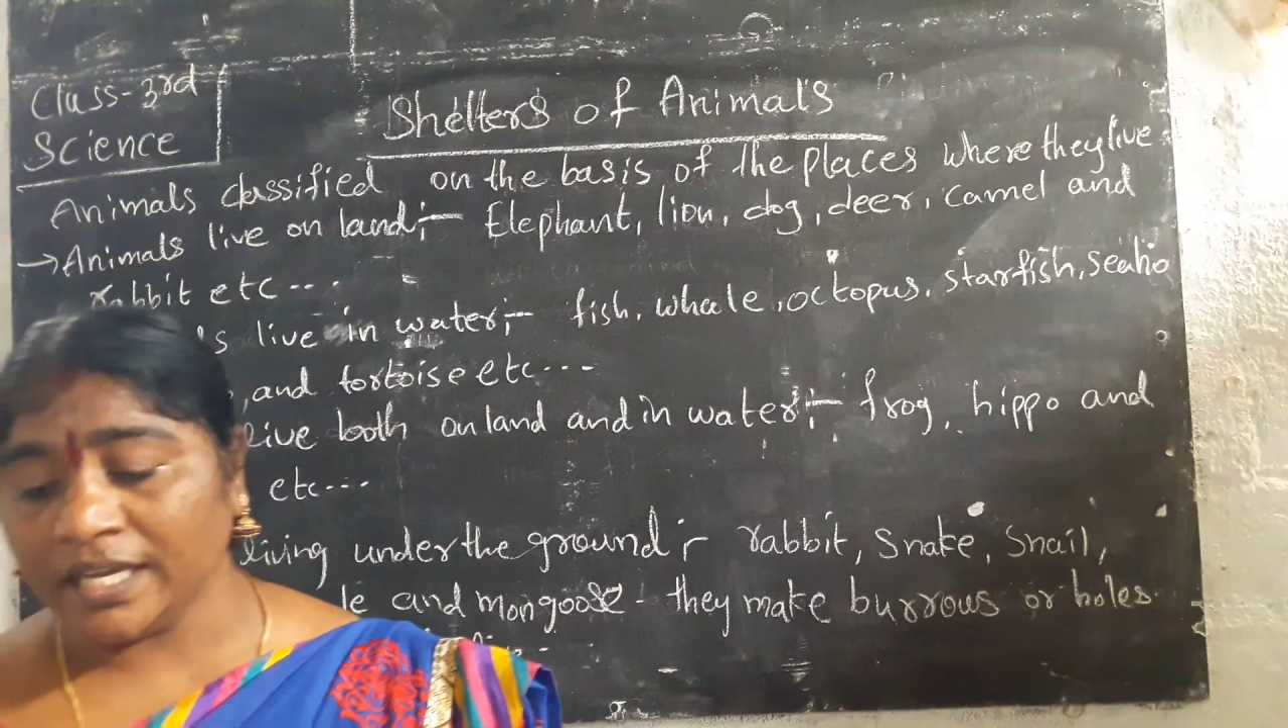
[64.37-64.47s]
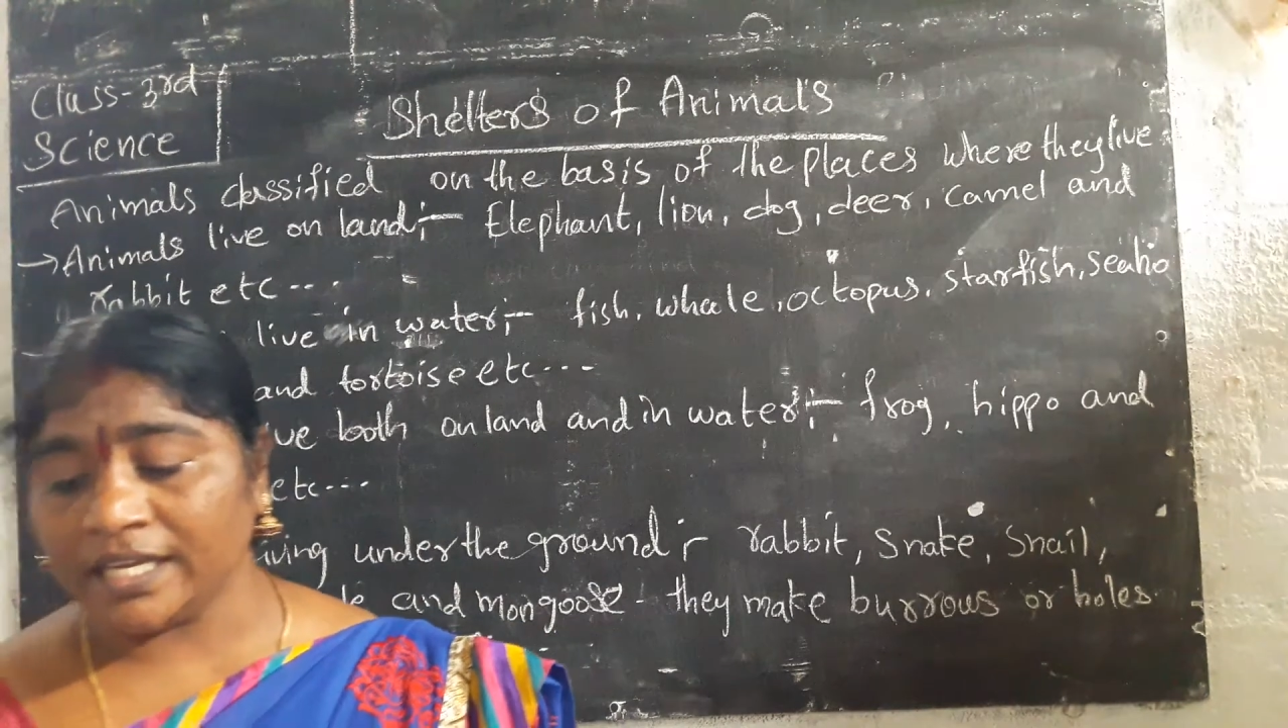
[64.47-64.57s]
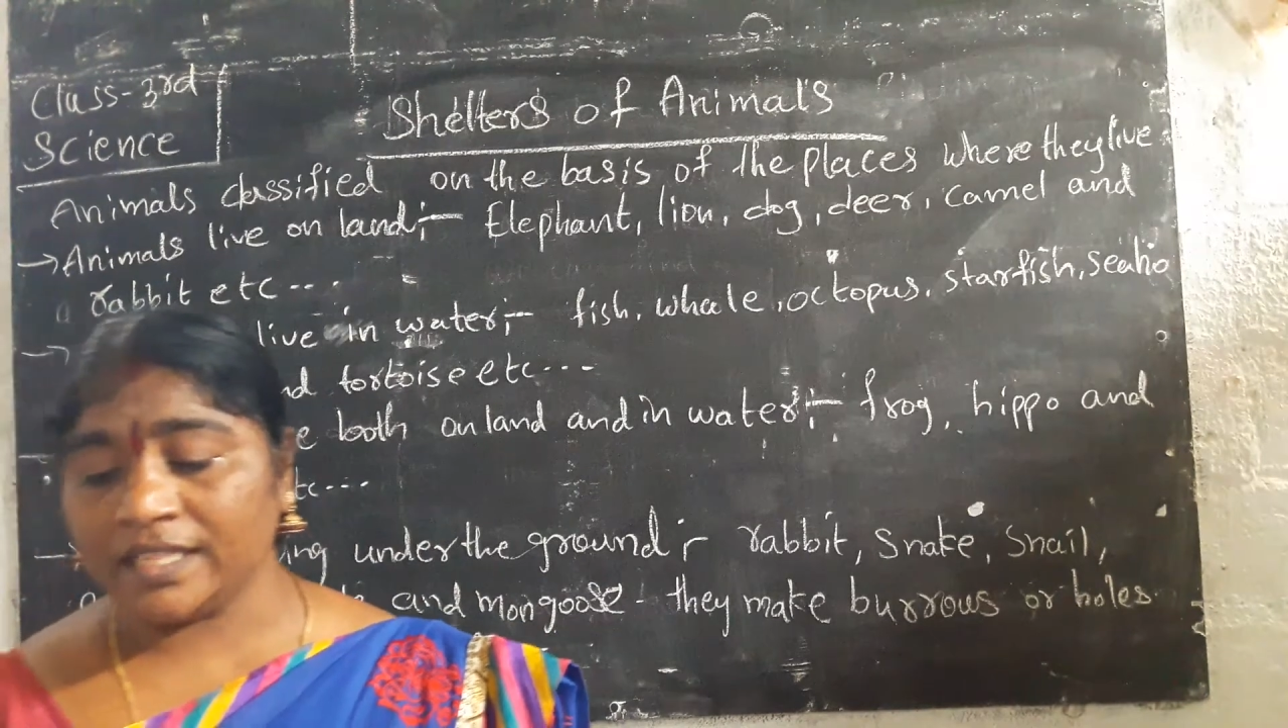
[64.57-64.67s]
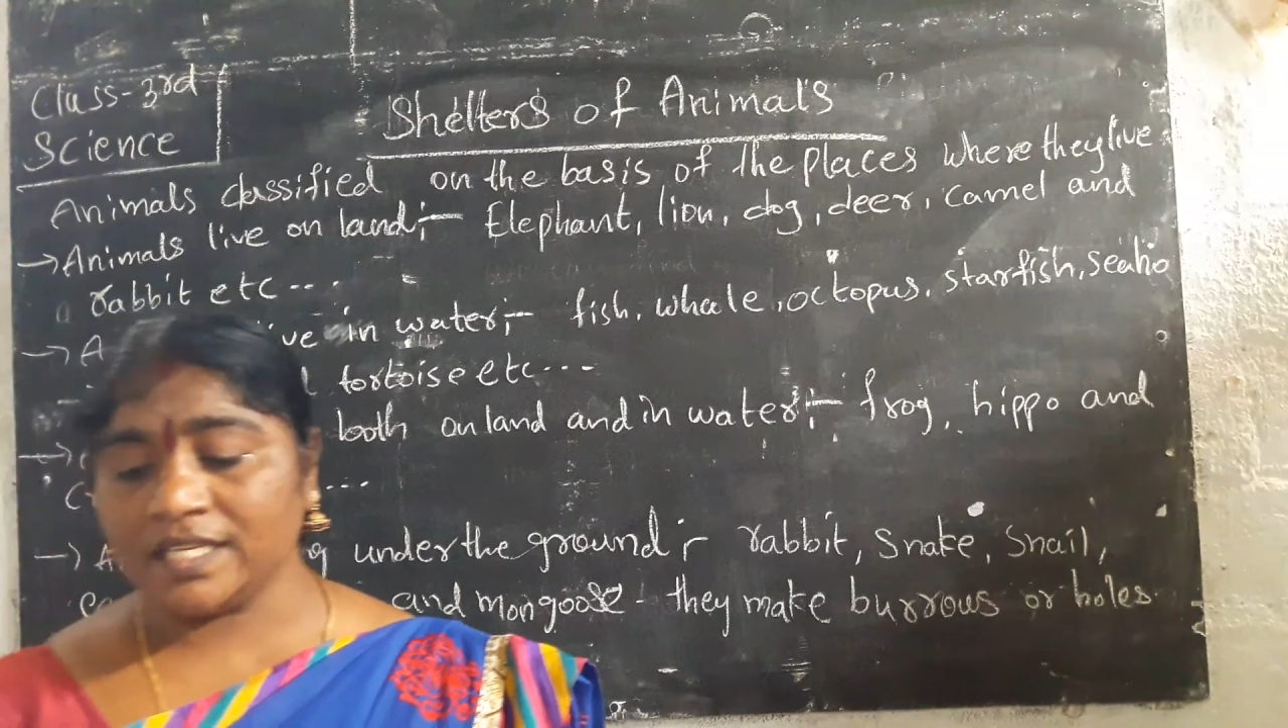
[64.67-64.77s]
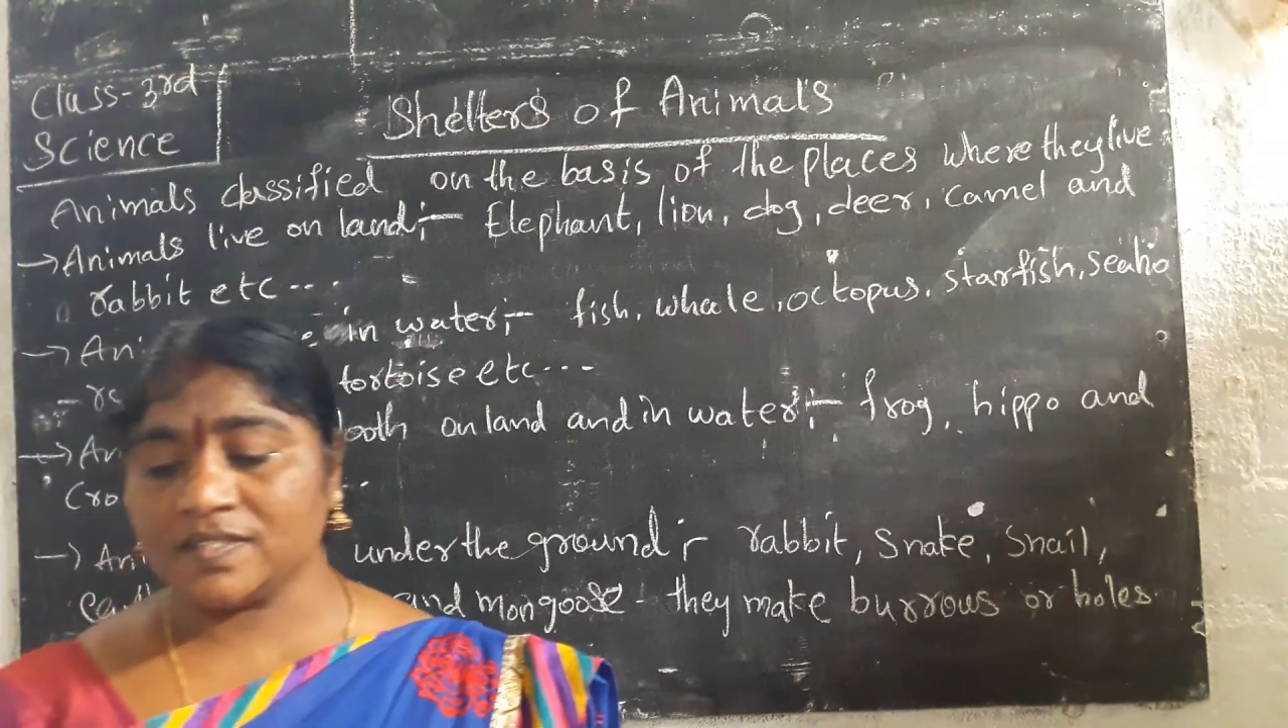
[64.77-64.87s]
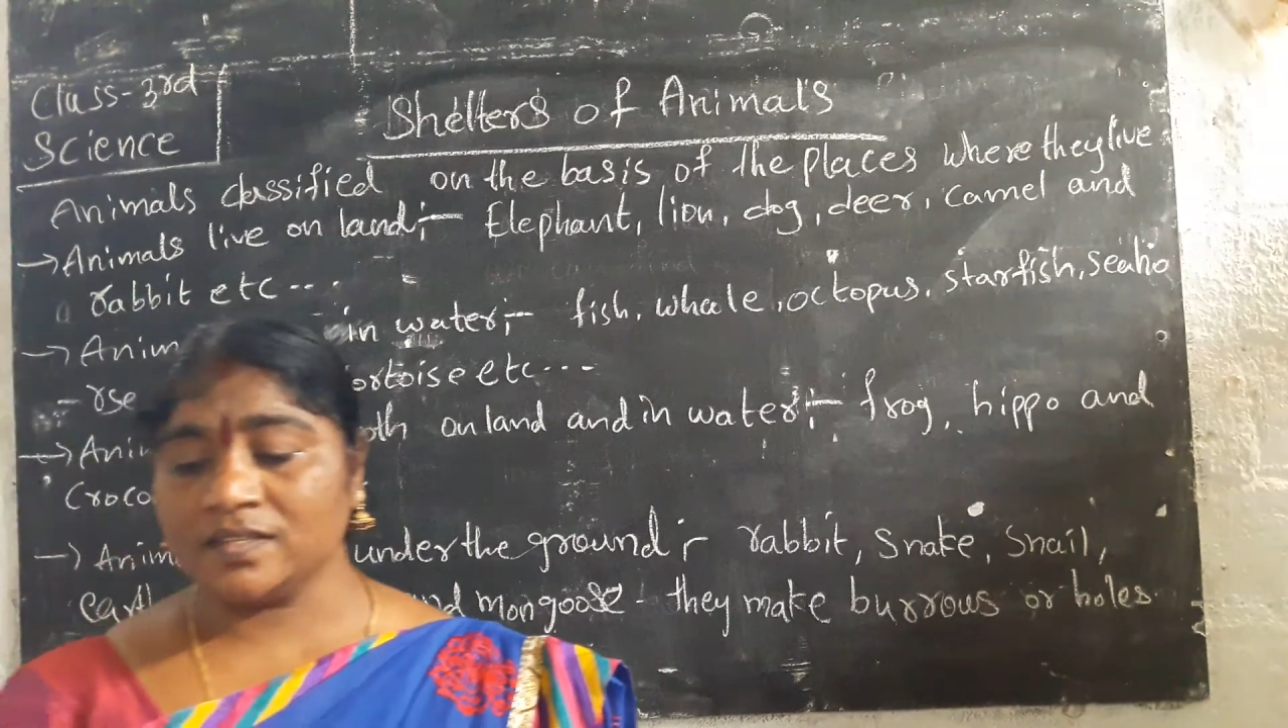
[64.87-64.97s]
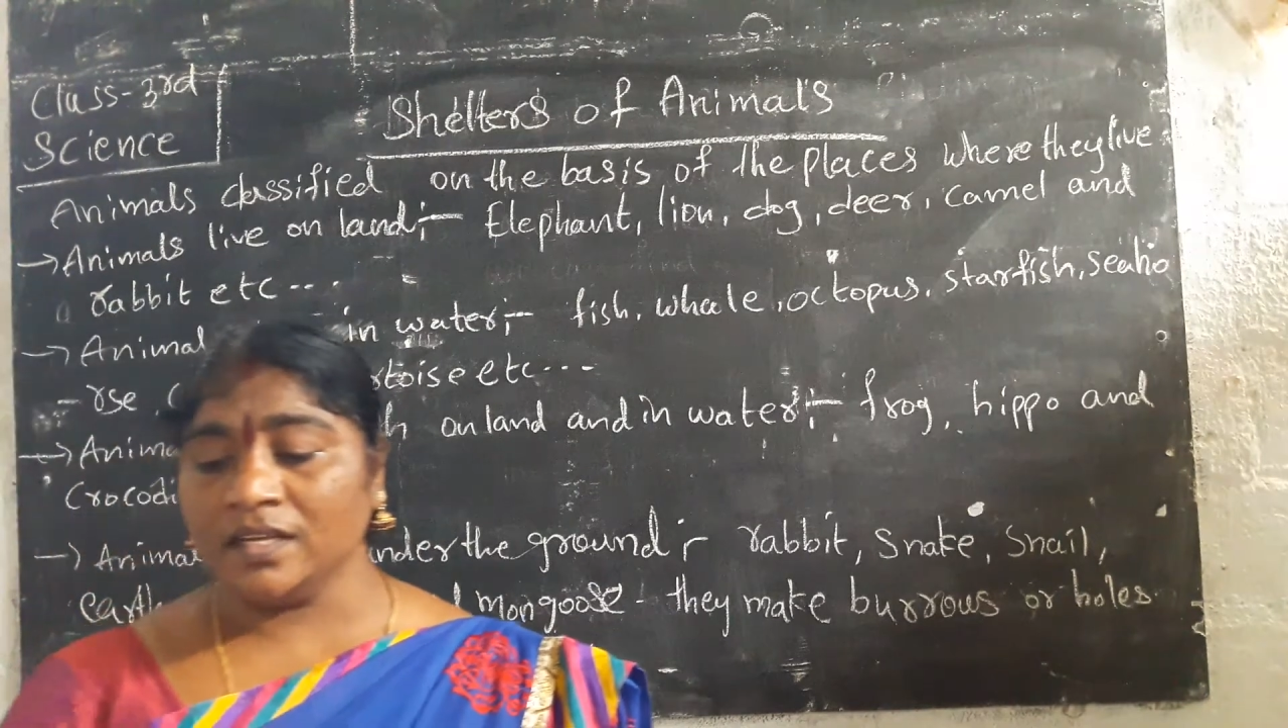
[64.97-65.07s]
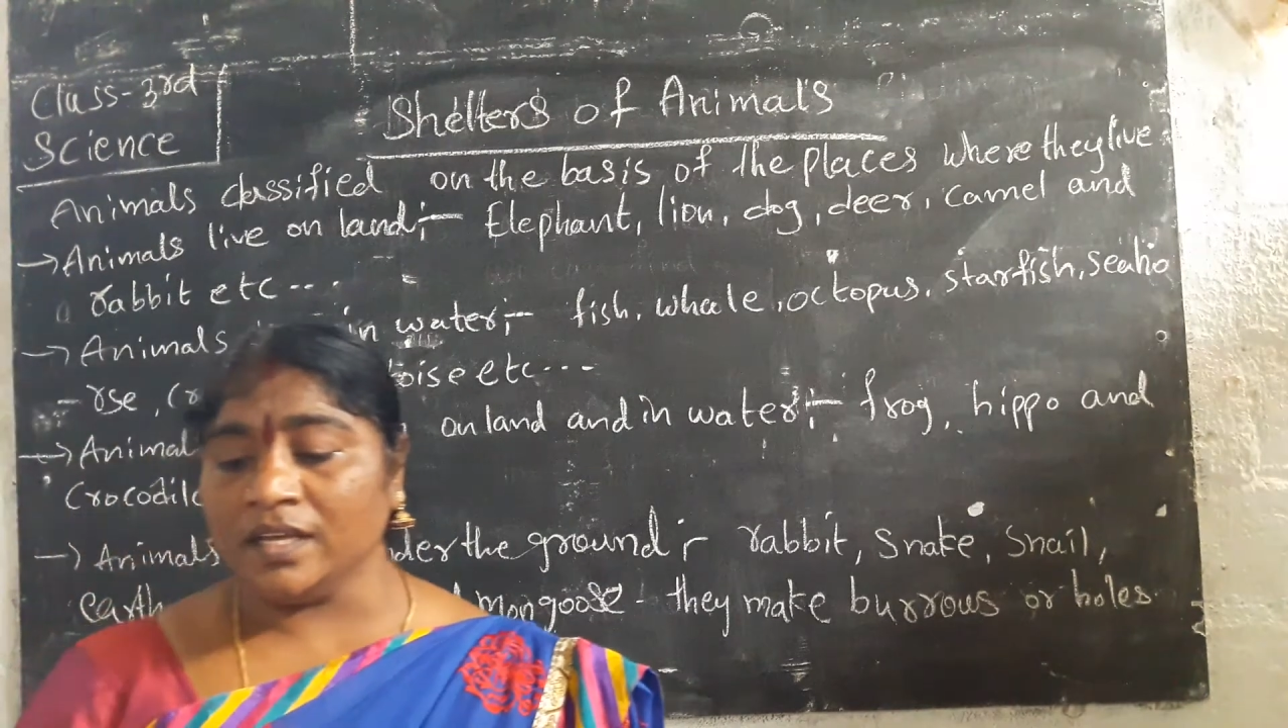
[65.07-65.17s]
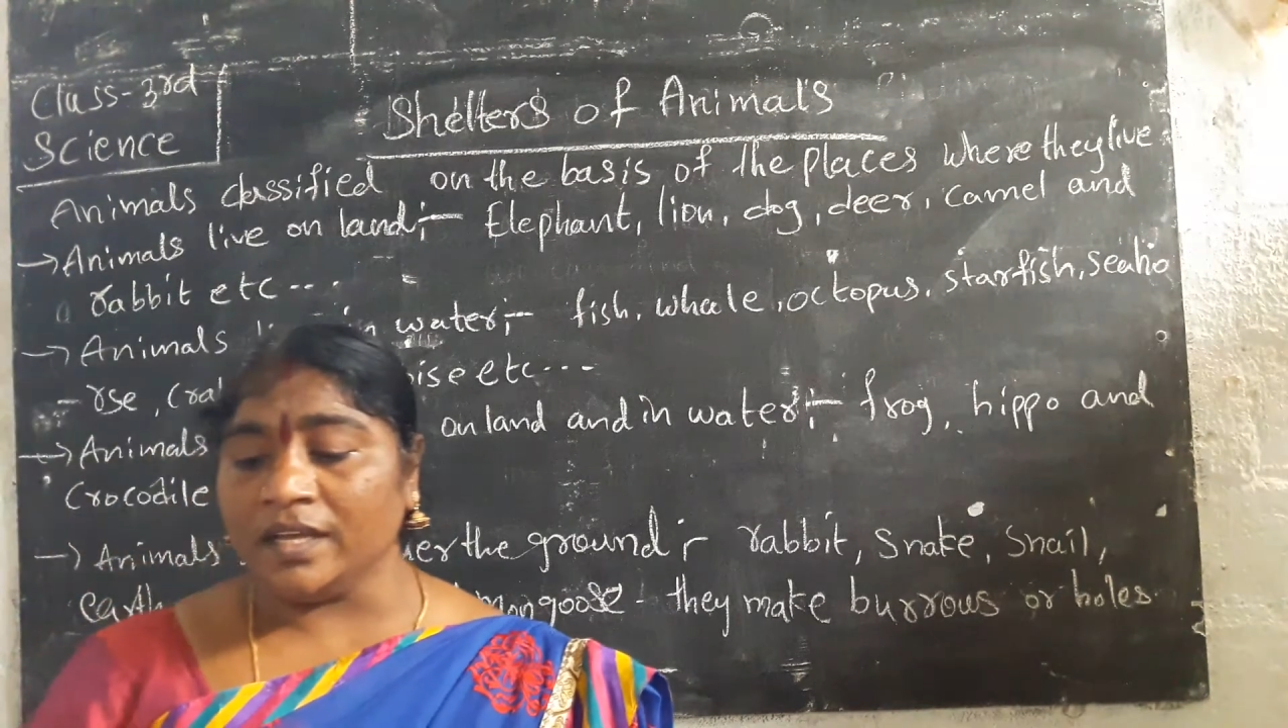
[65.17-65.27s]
In this